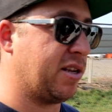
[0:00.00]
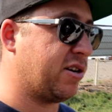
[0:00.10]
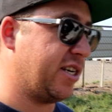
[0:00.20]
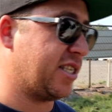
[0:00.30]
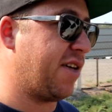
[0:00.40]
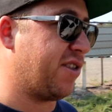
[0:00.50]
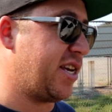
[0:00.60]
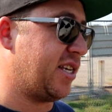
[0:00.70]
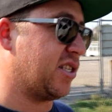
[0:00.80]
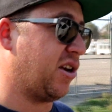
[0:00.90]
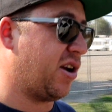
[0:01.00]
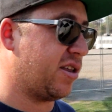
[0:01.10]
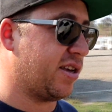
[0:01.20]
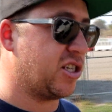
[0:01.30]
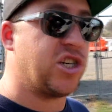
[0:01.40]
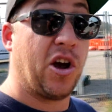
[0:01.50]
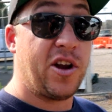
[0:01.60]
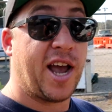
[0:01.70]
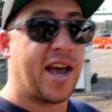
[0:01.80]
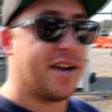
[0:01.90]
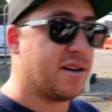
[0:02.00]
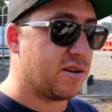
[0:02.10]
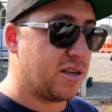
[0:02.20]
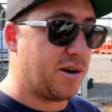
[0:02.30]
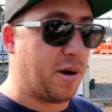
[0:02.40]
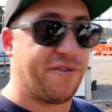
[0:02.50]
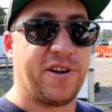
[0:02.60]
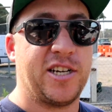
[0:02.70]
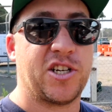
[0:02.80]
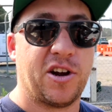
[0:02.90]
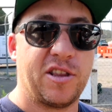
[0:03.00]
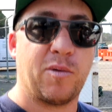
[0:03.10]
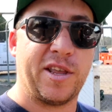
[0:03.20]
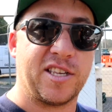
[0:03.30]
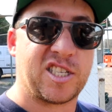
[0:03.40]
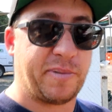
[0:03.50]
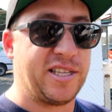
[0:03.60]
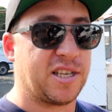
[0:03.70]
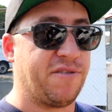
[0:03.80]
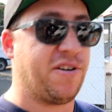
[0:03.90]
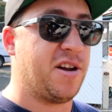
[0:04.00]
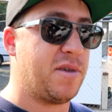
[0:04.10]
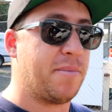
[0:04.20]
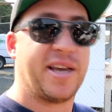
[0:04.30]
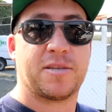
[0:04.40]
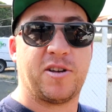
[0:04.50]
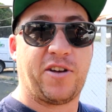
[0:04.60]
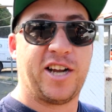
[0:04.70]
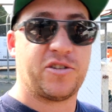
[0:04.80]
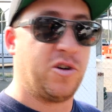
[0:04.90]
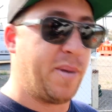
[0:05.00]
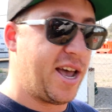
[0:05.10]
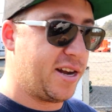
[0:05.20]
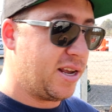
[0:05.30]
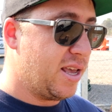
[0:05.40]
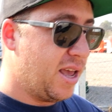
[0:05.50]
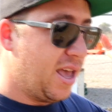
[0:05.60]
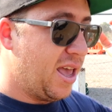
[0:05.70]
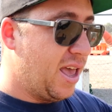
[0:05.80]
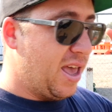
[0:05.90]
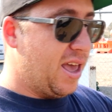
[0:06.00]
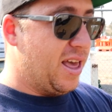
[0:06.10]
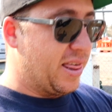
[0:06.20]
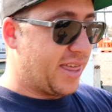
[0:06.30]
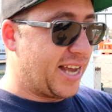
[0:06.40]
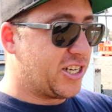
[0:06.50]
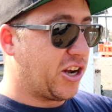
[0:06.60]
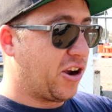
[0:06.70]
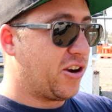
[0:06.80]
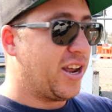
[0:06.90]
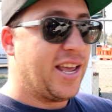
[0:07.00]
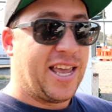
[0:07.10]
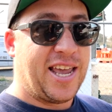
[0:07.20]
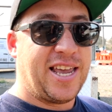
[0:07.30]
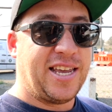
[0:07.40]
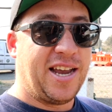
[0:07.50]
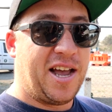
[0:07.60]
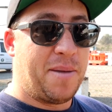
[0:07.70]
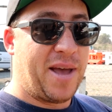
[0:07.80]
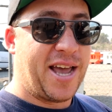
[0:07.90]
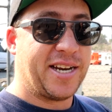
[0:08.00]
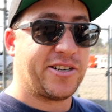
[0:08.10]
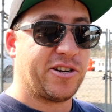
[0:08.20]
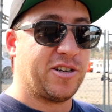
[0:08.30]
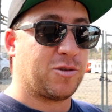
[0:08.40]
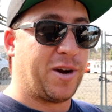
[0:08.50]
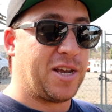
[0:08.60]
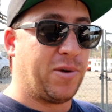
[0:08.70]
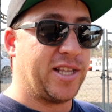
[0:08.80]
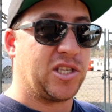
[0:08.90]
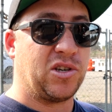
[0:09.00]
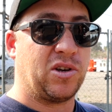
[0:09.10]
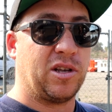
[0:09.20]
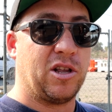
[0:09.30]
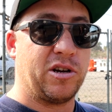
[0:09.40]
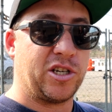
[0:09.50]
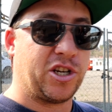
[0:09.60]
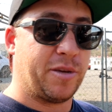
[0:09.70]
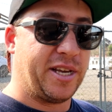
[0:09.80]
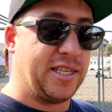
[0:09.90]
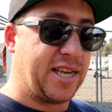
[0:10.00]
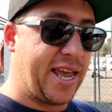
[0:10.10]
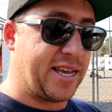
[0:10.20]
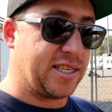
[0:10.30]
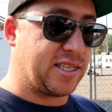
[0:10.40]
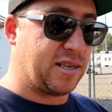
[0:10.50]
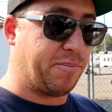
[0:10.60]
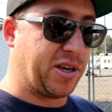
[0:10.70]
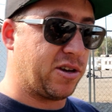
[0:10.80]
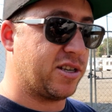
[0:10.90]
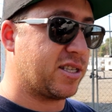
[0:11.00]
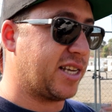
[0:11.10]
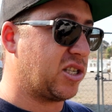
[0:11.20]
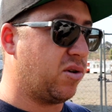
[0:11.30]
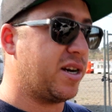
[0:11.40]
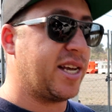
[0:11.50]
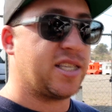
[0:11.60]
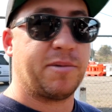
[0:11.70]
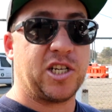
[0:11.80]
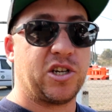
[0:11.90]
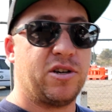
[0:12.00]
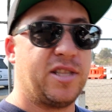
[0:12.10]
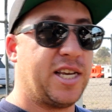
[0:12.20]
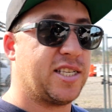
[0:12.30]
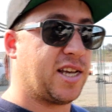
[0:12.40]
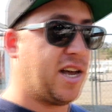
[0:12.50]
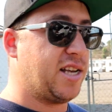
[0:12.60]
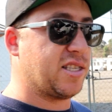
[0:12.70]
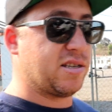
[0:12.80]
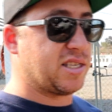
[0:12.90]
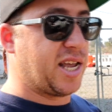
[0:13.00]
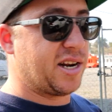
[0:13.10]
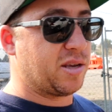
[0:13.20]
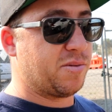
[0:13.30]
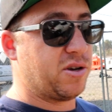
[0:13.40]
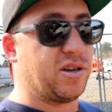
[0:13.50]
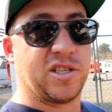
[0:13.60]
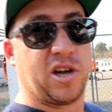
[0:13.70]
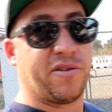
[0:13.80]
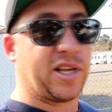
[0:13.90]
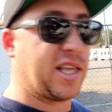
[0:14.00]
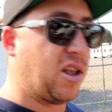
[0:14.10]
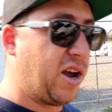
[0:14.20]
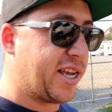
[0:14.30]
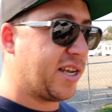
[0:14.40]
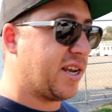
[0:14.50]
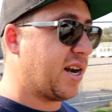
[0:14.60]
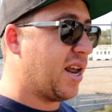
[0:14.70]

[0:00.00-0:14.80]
with the 370s, I know that Joe had, my friend Joe, the one that spins in front of me and makes me crash real bad. That Joe, he had issues when he went to long tube intakes because they sort of need to be tuned, these cars. The standard computers don't really like it.